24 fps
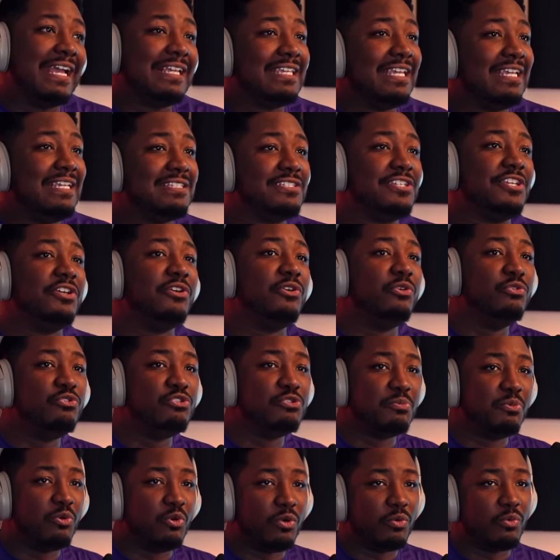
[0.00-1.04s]
can't tell who's
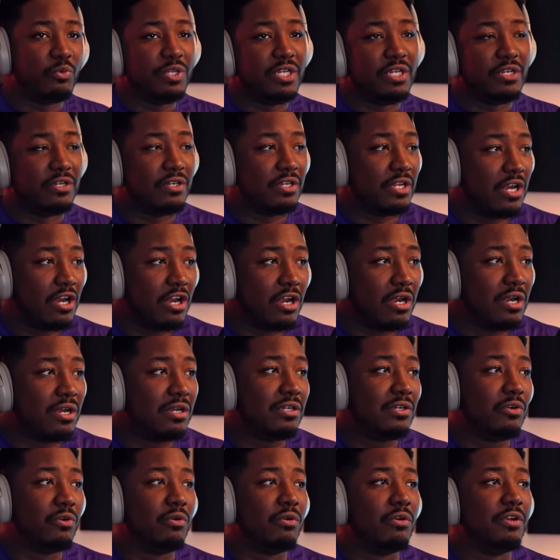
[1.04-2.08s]
more weird,
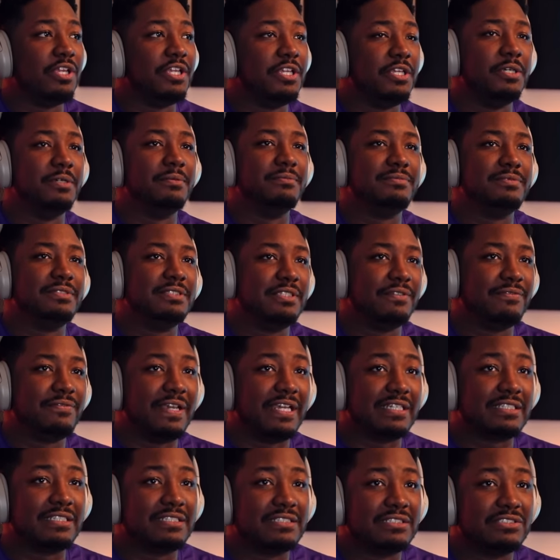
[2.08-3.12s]
her or him. The
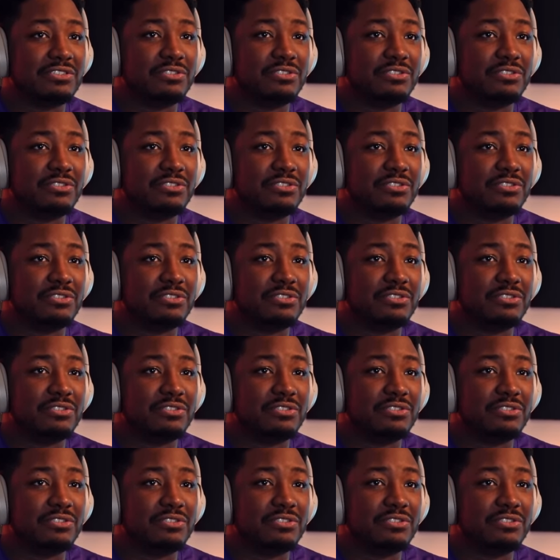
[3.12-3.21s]
fact that this